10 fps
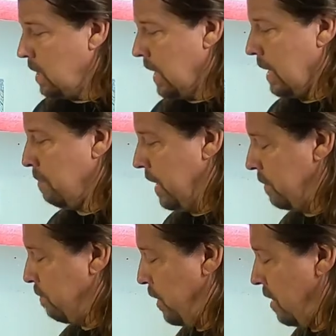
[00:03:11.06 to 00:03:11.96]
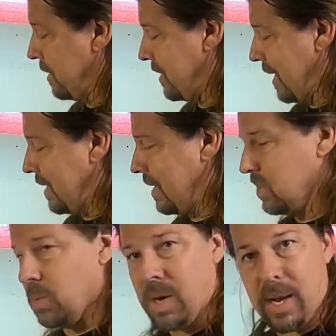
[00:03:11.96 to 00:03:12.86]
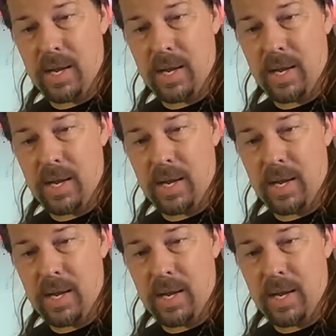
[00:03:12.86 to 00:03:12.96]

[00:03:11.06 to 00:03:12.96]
but Permaset is what I